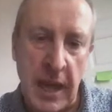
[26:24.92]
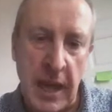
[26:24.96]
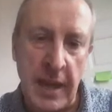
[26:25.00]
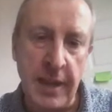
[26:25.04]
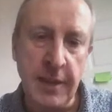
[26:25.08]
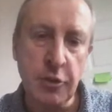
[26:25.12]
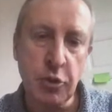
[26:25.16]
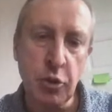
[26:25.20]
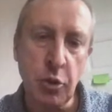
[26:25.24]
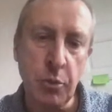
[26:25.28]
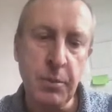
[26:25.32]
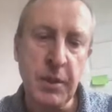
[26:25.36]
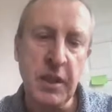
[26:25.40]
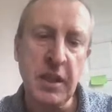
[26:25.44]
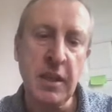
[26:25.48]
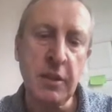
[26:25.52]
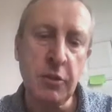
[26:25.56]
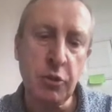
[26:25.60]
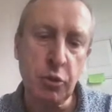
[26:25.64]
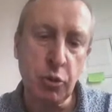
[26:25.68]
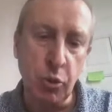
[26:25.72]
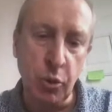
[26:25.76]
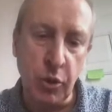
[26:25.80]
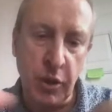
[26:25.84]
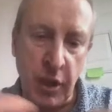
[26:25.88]
like to
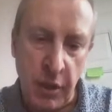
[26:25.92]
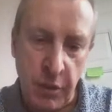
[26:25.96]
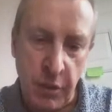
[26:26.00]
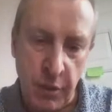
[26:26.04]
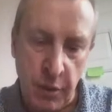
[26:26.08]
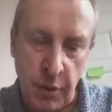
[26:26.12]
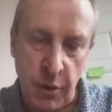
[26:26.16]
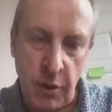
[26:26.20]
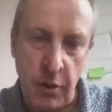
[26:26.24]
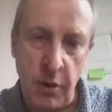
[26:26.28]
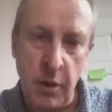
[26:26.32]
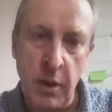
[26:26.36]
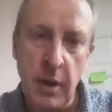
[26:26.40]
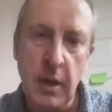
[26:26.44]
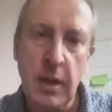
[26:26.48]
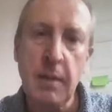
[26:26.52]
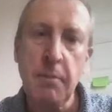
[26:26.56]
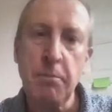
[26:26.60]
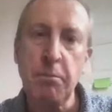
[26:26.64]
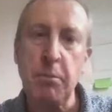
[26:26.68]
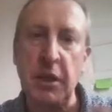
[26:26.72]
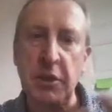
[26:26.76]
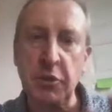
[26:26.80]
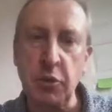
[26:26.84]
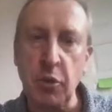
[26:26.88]
be together,
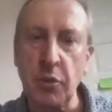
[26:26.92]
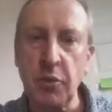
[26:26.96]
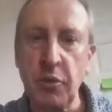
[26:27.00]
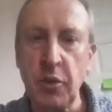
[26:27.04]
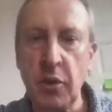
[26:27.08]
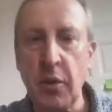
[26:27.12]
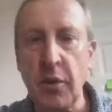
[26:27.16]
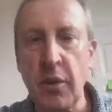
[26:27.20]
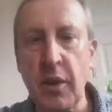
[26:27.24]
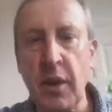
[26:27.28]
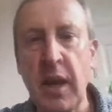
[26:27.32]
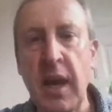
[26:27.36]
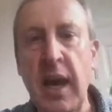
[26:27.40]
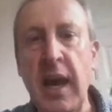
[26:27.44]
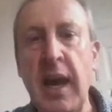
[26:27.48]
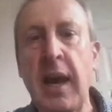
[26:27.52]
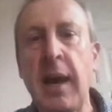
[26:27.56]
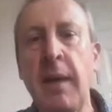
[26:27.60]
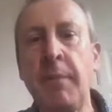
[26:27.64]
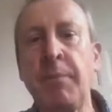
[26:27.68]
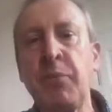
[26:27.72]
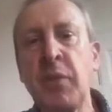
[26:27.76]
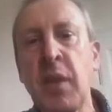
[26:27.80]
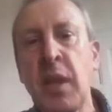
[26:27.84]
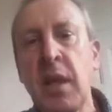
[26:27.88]
but on the other
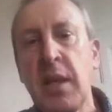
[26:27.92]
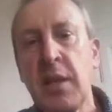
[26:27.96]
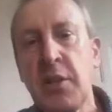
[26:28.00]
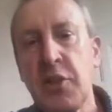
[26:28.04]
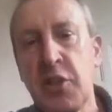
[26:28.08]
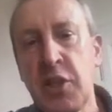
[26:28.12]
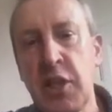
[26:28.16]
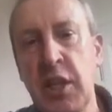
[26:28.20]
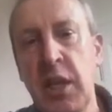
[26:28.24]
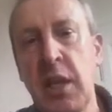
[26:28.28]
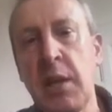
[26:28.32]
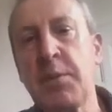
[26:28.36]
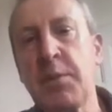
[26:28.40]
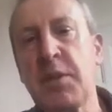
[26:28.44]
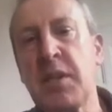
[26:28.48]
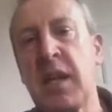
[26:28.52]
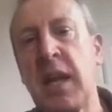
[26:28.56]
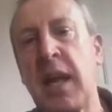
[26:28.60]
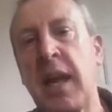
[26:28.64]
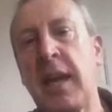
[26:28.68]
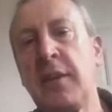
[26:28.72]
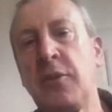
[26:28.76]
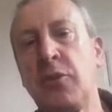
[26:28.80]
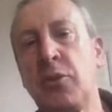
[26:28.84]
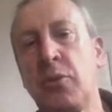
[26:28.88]
hand, ships
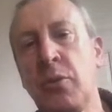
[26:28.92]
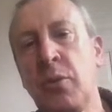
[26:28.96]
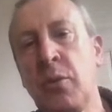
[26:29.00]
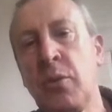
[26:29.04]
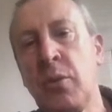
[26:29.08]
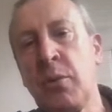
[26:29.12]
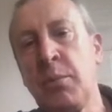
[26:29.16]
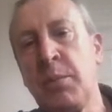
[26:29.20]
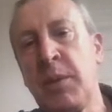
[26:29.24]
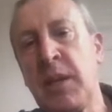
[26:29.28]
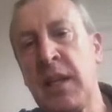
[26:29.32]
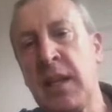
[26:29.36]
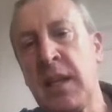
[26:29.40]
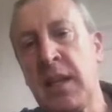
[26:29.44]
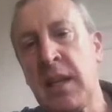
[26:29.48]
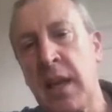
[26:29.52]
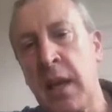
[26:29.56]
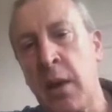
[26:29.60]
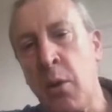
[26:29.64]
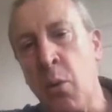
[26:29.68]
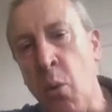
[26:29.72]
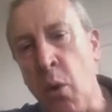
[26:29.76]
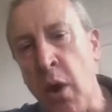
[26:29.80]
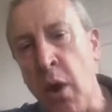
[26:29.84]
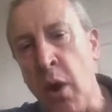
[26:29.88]
like to
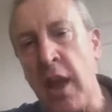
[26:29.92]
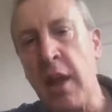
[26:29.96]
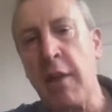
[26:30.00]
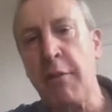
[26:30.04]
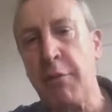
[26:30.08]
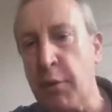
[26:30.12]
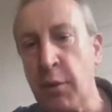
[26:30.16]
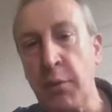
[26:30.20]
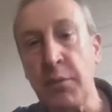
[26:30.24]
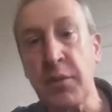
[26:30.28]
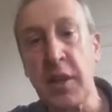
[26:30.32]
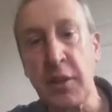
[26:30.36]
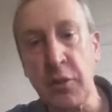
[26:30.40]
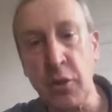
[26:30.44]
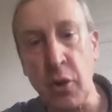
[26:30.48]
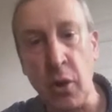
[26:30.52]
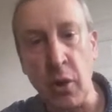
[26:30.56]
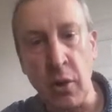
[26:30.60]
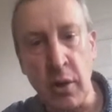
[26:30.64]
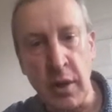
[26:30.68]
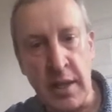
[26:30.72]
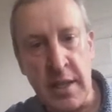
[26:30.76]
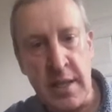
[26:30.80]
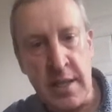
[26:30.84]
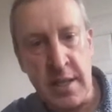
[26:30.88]
be away from the dog.